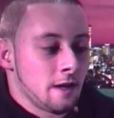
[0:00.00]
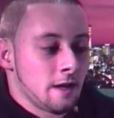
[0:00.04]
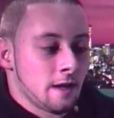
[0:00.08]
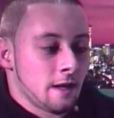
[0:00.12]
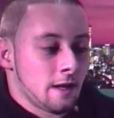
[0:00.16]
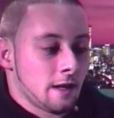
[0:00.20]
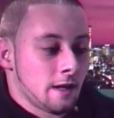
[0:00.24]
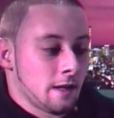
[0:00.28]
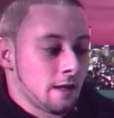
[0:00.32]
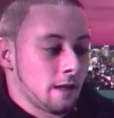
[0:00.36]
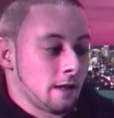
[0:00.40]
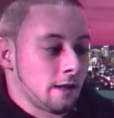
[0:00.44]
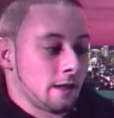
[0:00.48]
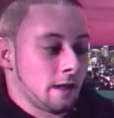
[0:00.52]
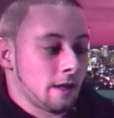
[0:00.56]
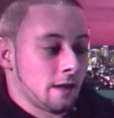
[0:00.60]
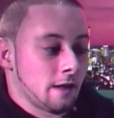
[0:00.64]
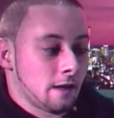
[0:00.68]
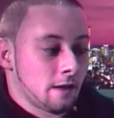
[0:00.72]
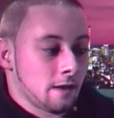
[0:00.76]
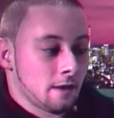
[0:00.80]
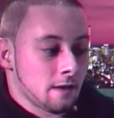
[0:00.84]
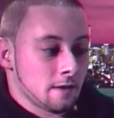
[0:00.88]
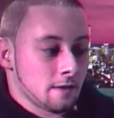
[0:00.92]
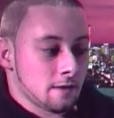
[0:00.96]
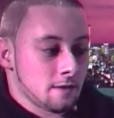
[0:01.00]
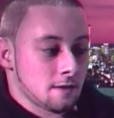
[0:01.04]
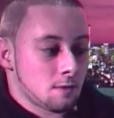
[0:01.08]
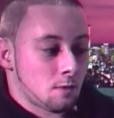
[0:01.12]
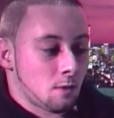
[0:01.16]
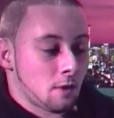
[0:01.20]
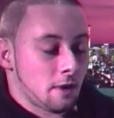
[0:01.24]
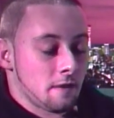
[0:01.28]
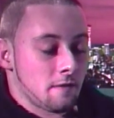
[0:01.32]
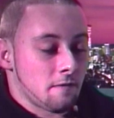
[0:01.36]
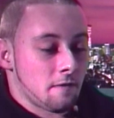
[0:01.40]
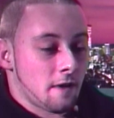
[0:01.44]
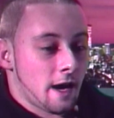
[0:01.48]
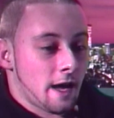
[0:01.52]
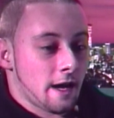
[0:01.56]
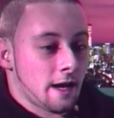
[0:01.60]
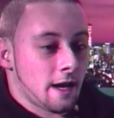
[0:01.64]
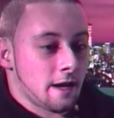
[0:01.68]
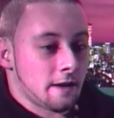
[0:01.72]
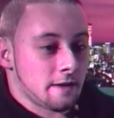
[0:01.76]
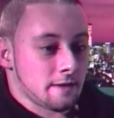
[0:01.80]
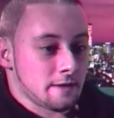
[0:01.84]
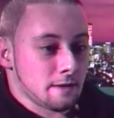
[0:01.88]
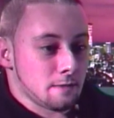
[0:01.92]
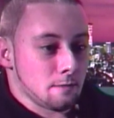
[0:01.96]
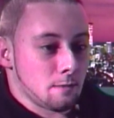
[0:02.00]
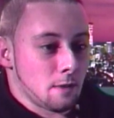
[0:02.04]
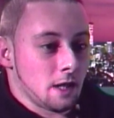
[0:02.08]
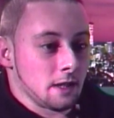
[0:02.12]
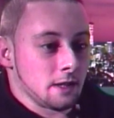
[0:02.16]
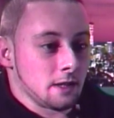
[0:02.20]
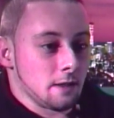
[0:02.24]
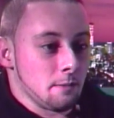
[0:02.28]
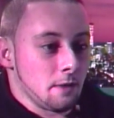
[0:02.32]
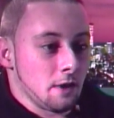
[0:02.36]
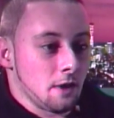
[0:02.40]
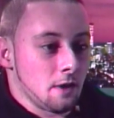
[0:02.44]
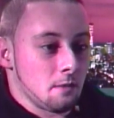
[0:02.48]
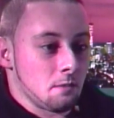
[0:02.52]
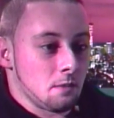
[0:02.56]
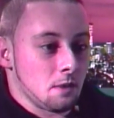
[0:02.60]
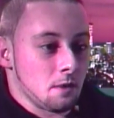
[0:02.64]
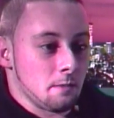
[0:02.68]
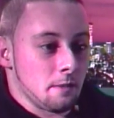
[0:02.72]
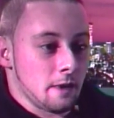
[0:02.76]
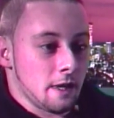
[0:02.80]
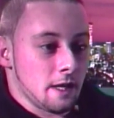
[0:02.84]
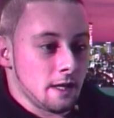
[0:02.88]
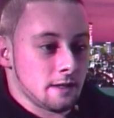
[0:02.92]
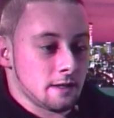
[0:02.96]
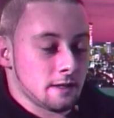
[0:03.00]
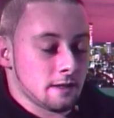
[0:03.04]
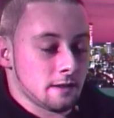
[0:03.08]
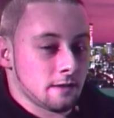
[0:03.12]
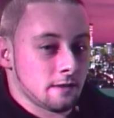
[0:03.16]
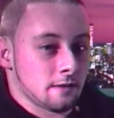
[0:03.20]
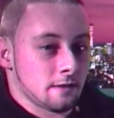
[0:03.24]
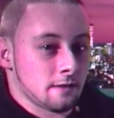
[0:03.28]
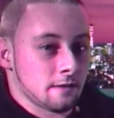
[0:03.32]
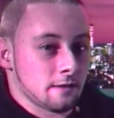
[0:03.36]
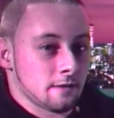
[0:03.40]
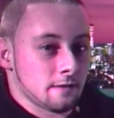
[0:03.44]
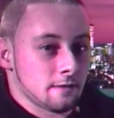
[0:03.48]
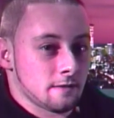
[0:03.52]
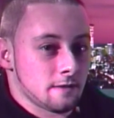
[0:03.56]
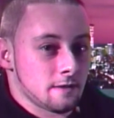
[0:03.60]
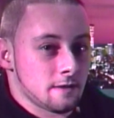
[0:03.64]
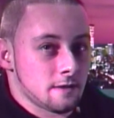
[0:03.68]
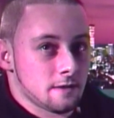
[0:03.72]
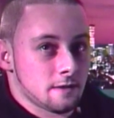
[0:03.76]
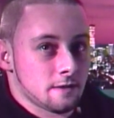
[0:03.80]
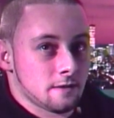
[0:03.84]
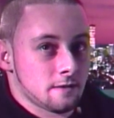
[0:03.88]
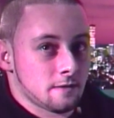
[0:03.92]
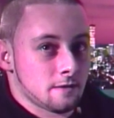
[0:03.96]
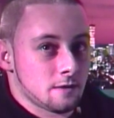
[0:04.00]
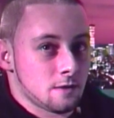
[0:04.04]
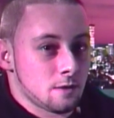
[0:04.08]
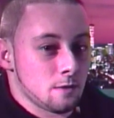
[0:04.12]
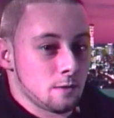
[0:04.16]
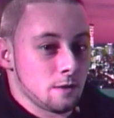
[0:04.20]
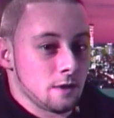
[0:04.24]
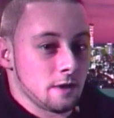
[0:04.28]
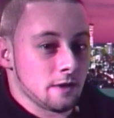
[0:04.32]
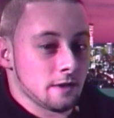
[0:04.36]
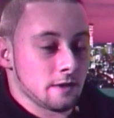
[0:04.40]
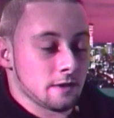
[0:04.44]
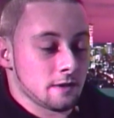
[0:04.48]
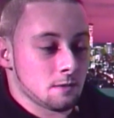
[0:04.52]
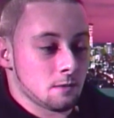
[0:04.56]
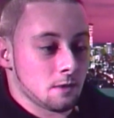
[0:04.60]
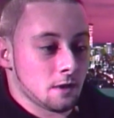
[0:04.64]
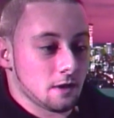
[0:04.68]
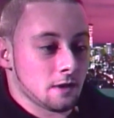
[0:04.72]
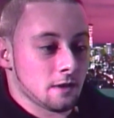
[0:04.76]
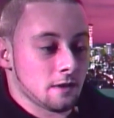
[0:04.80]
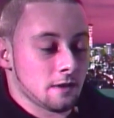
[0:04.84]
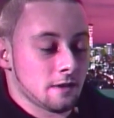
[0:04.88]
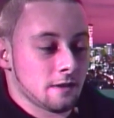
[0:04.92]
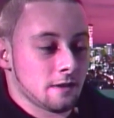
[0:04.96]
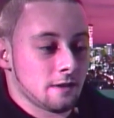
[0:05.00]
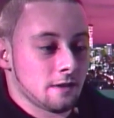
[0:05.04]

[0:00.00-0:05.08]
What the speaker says: and $25 a month to be on probation. It's 2 years worth.